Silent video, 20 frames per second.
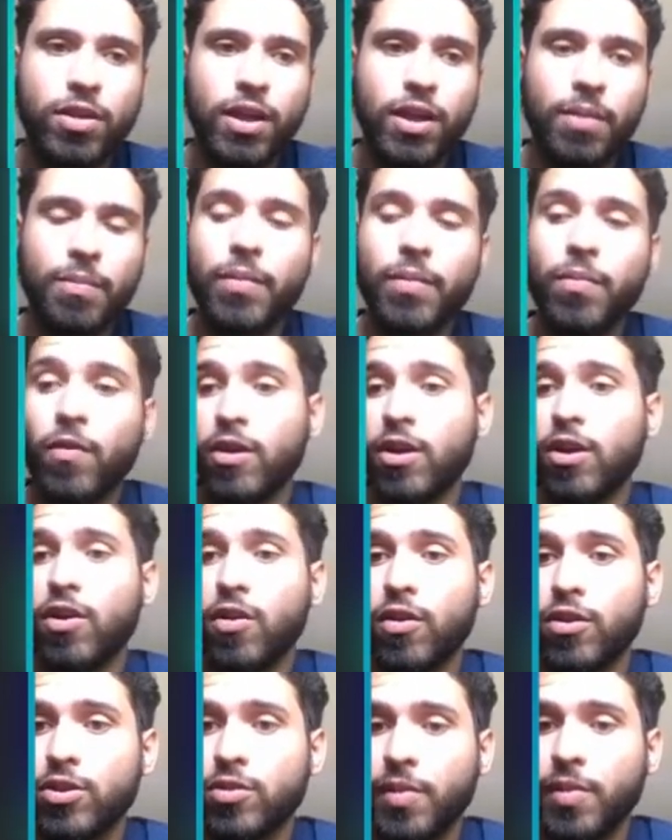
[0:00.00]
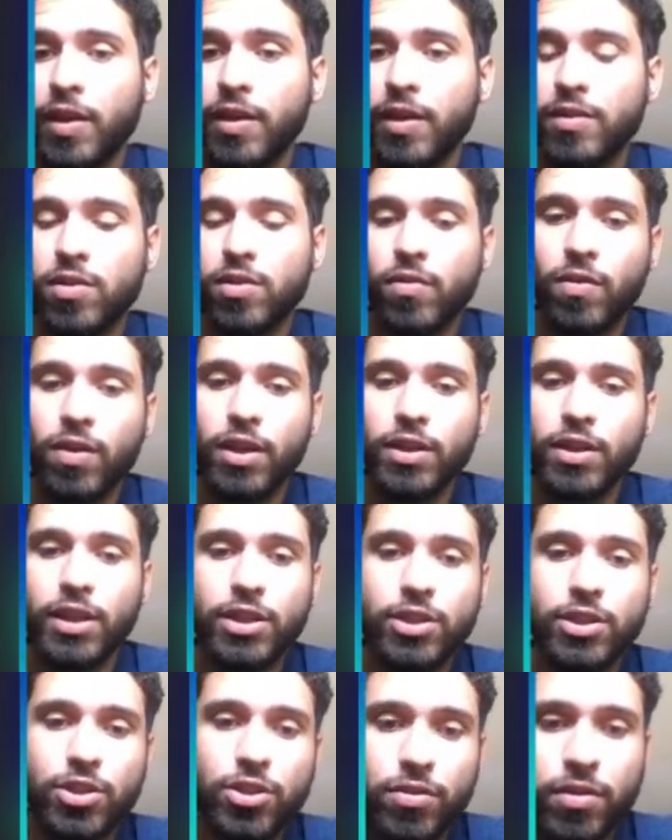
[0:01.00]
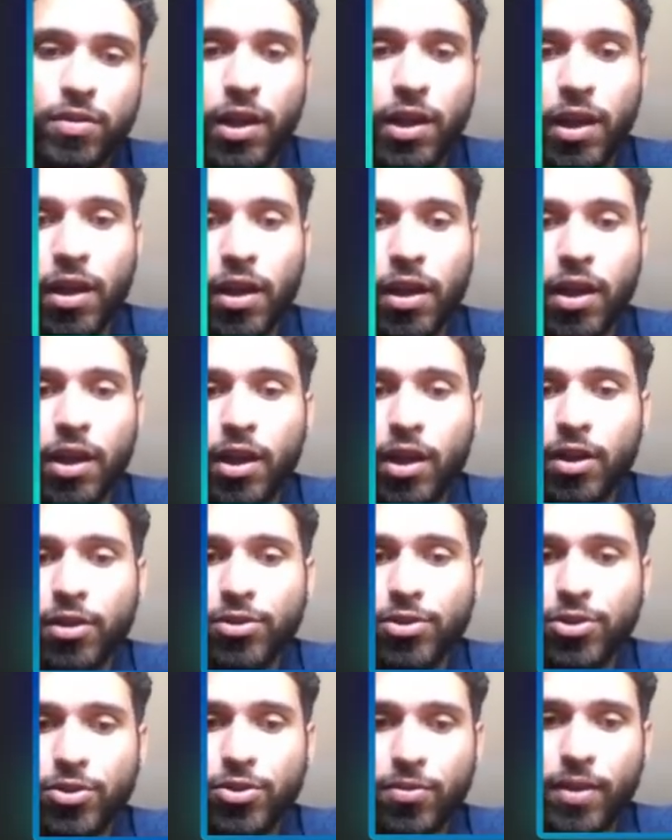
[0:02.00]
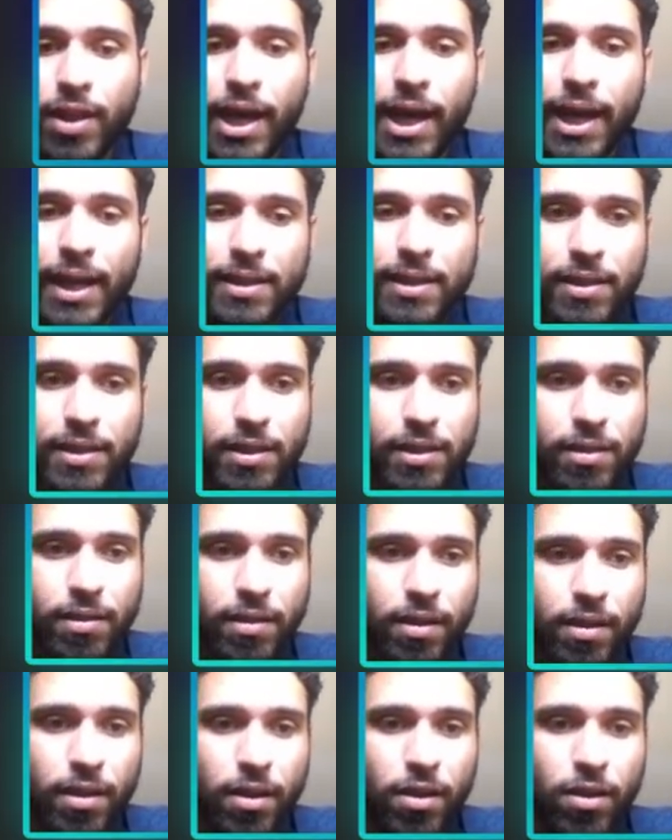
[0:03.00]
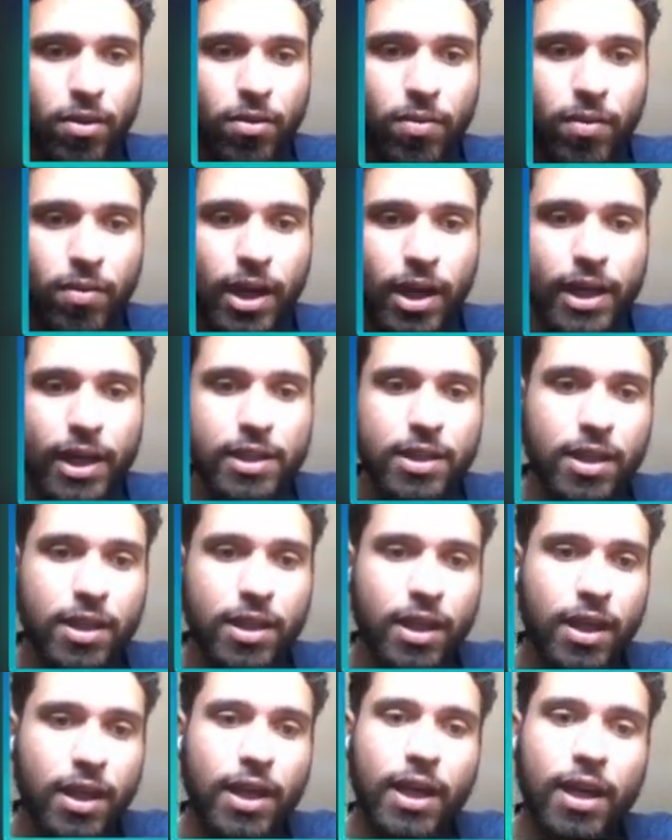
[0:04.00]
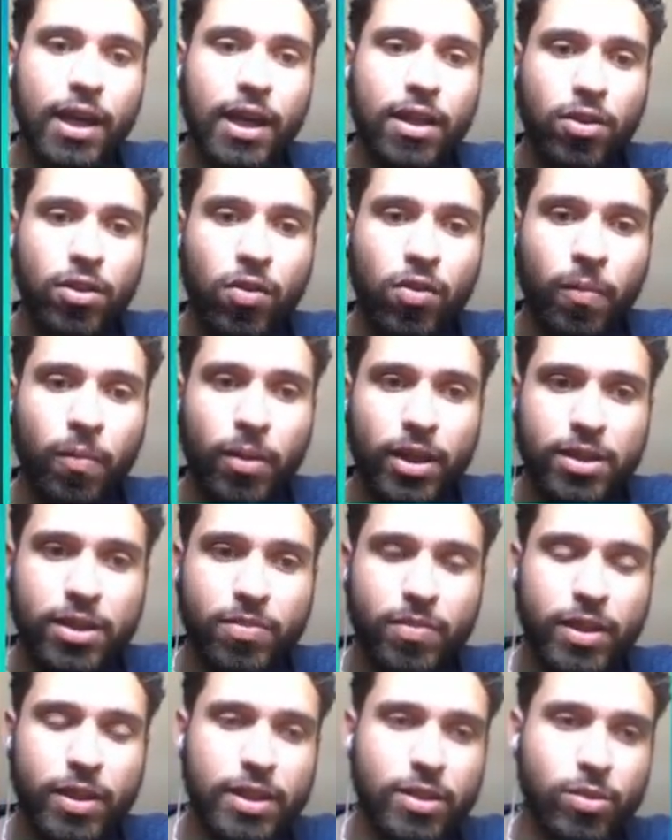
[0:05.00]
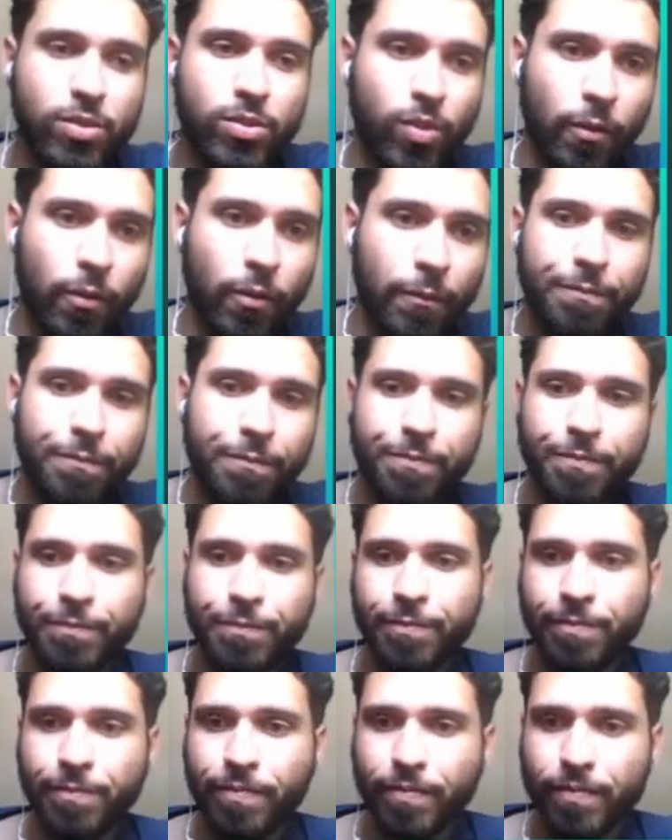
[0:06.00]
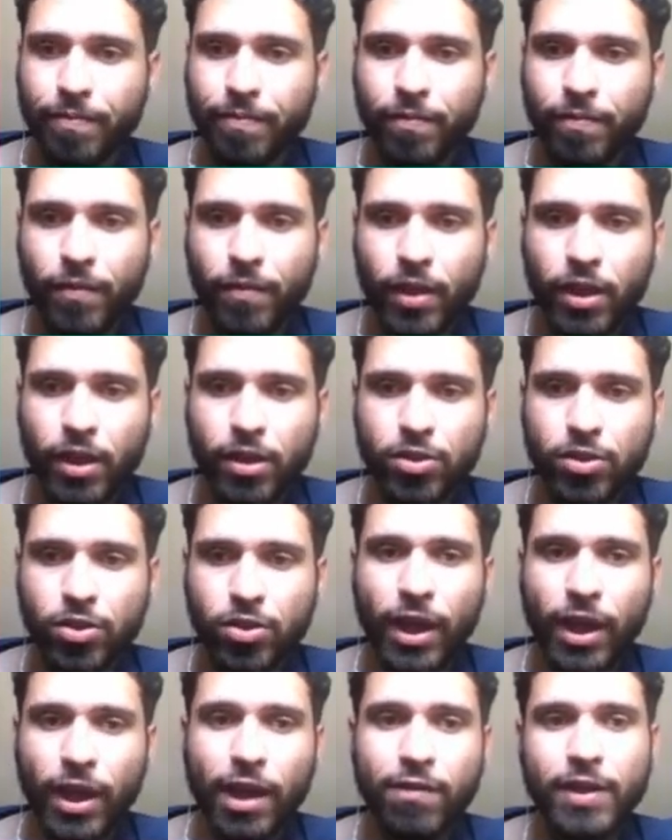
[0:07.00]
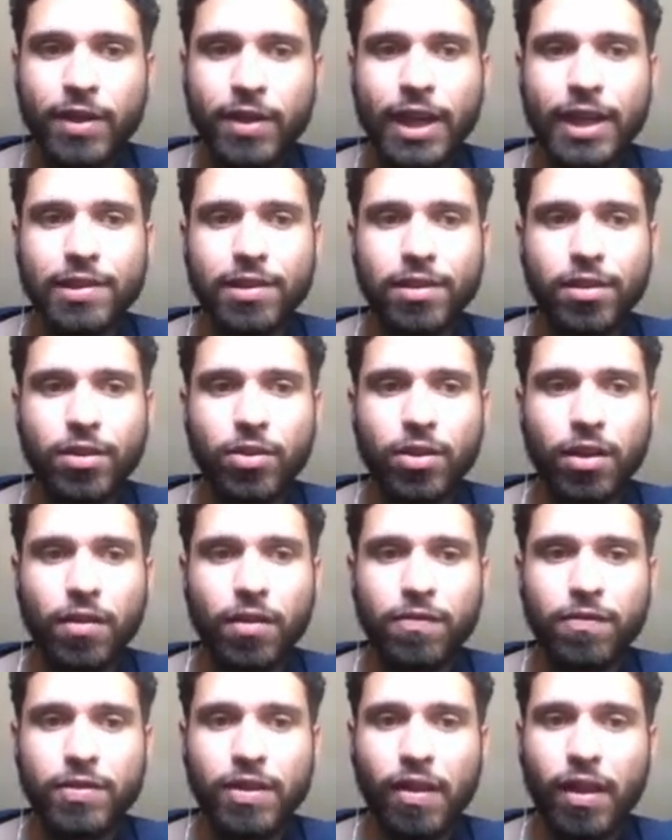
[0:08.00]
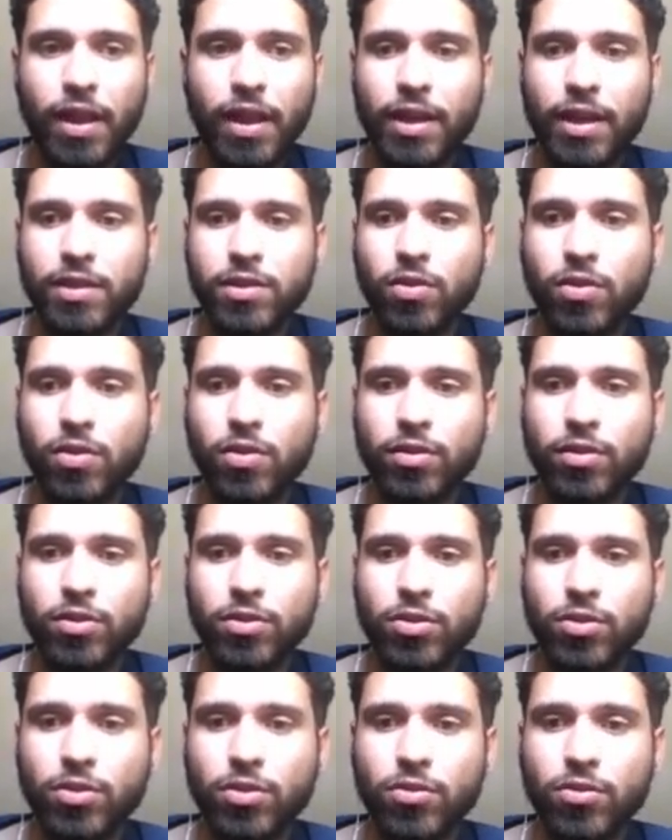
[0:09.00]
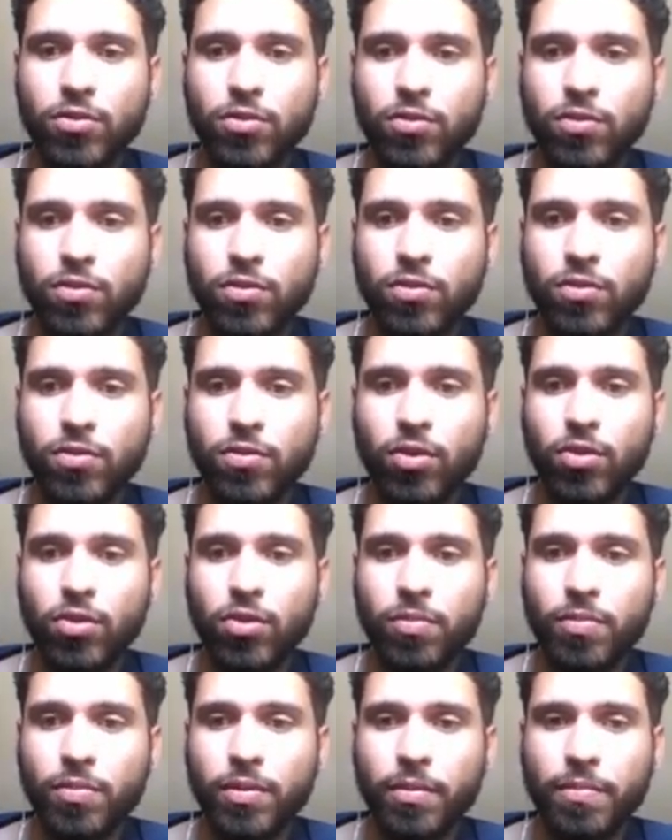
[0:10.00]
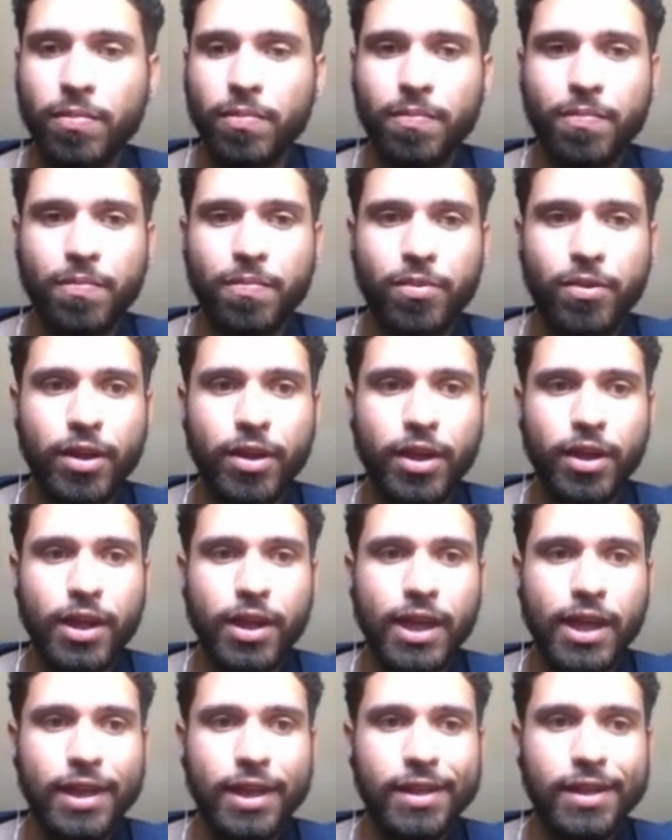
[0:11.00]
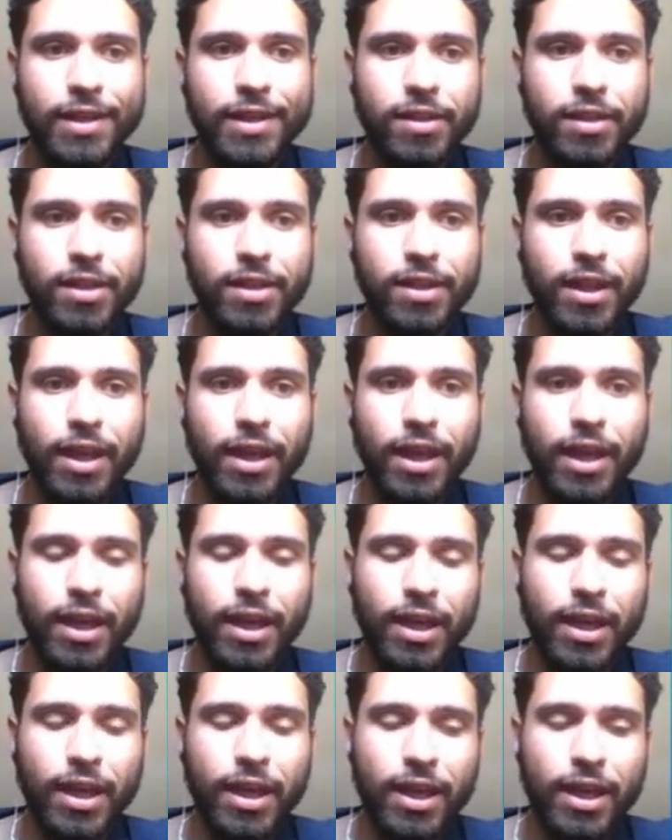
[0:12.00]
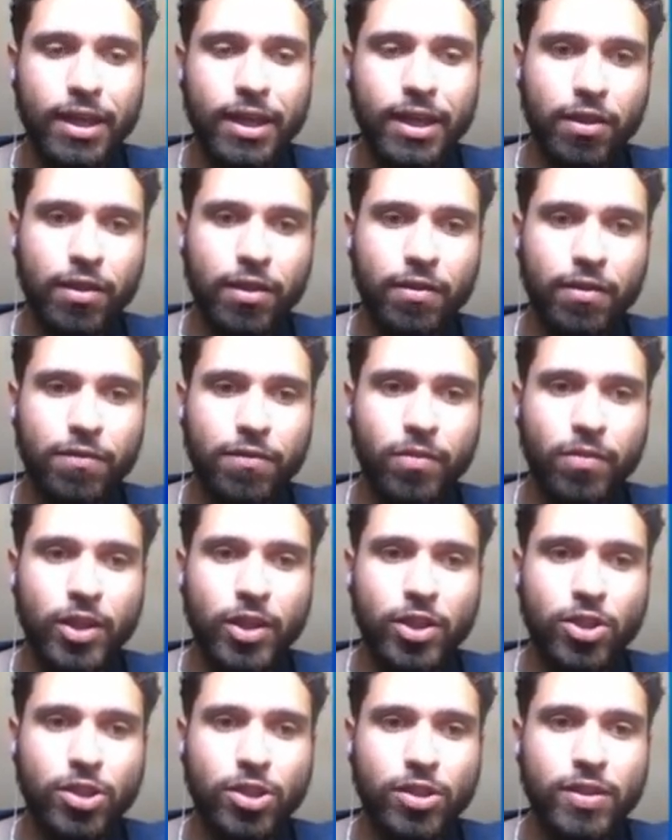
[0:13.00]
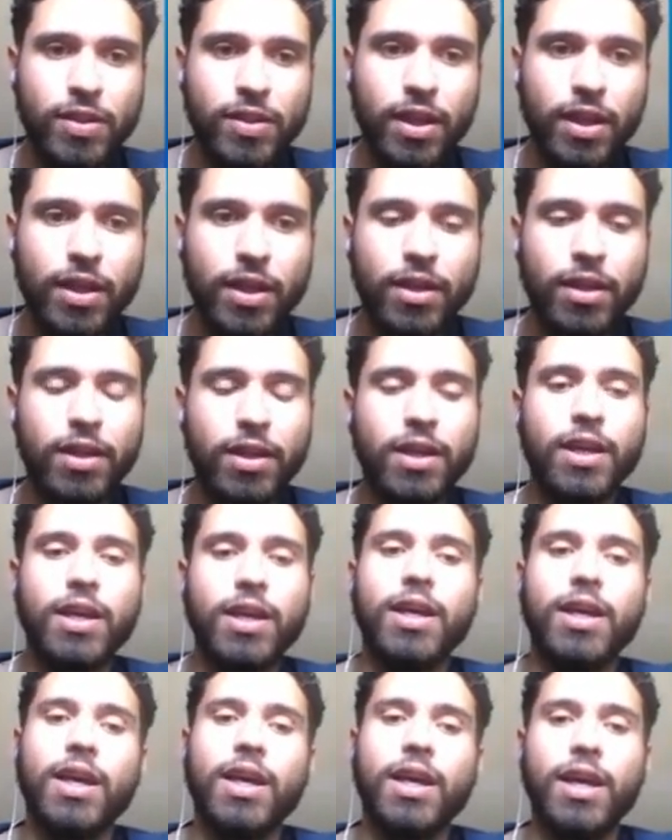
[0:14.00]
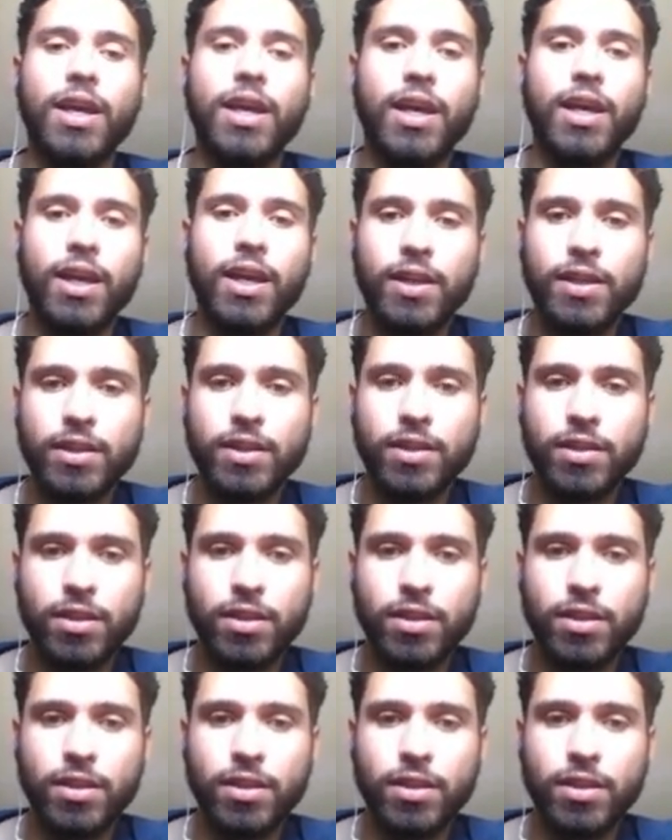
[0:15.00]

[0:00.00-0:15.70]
people are not going to pay so attention to that, right? And logo placement as well. So we have a nice little gift that is going to loop pretty nicely, and the information is there, and